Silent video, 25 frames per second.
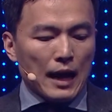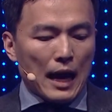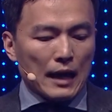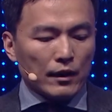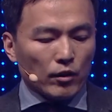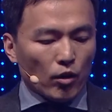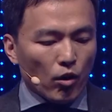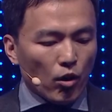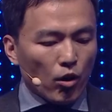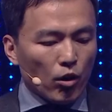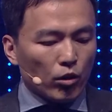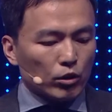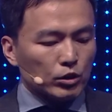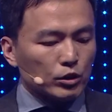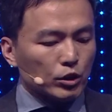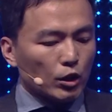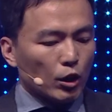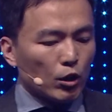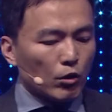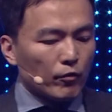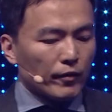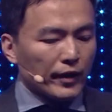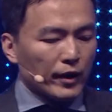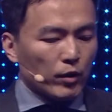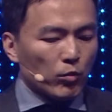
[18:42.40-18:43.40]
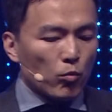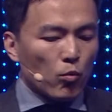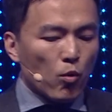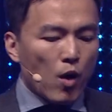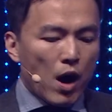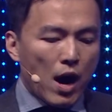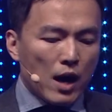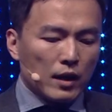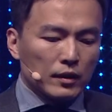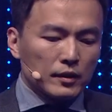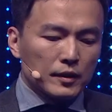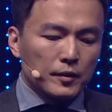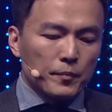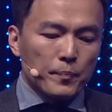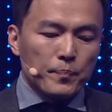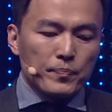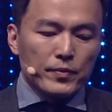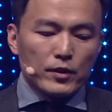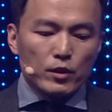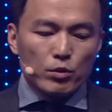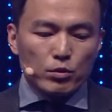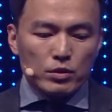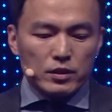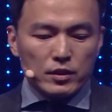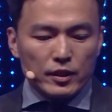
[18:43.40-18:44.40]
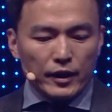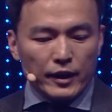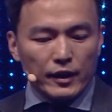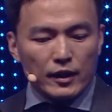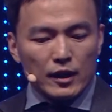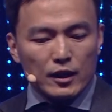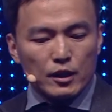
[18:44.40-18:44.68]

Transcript: And also we want to see